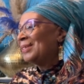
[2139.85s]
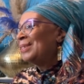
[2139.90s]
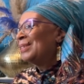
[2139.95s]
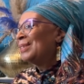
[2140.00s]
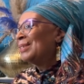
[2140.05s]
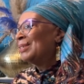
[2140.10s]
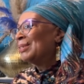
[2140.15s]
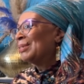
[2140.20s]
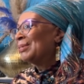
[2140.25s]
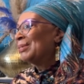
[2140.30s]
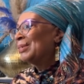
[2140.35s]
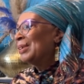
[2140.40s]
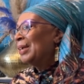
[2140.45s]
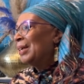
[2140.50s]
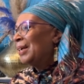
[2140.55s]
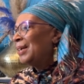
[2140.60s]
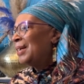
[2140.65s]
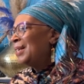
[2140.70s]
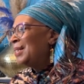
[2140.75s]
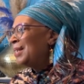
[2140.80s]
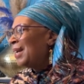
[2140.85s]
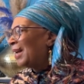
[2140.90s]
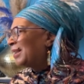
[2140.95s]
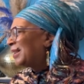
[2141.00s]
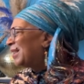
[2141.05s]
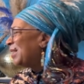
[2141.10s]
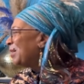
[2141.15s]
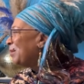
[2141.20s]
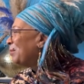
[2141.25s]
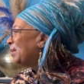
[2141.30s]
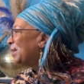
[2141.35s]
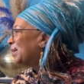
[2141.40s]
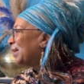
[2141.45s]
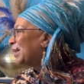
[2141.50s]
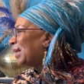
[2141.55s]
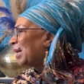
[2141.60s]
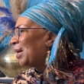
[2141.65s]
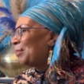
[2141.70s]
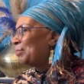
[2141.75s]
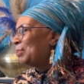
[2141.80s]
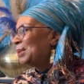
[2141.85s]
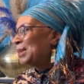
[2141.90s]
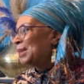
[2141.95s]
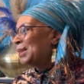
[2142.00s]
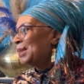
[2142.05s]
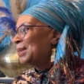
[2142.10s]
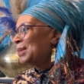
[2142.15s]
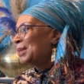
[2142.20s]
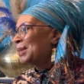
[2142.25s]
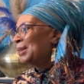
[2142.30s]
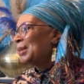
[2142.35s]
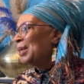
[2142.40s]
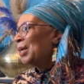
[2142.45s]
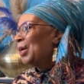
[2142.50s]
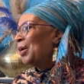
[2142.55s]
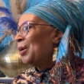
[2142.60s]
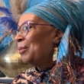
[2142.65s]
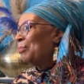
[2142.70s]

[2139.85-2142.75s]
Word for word: you know and not that it was a competition